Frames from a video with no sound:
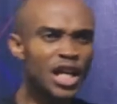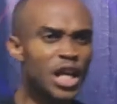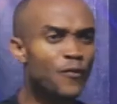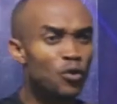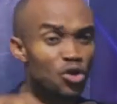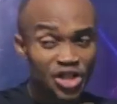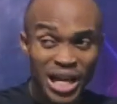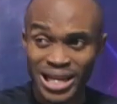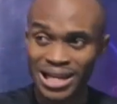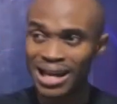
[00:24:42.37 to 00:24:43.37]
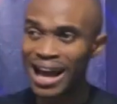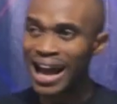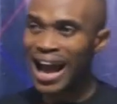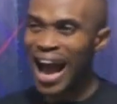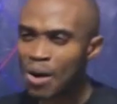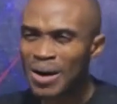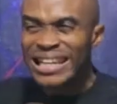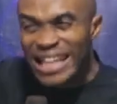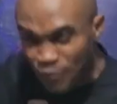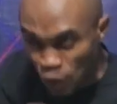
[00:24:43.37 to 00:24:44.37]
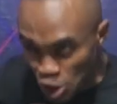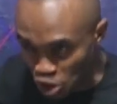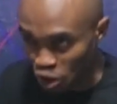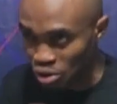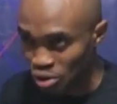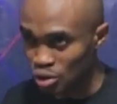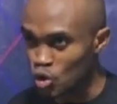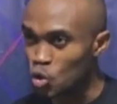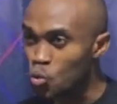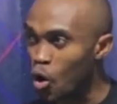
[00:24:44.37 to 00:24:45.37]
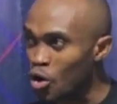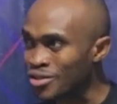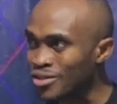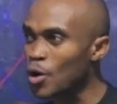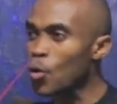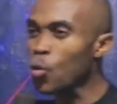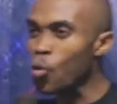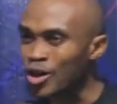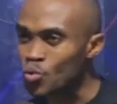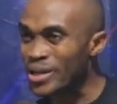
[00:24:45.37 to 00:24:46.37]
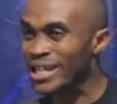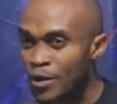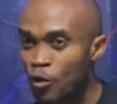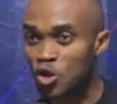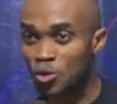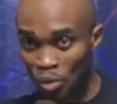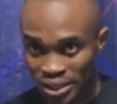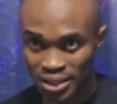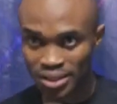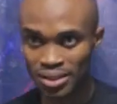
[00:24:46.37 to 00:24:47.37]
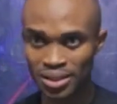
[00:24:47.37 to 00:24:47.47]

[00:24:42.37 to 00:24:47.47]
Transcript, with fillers: If you check our devotion towards what will give us money,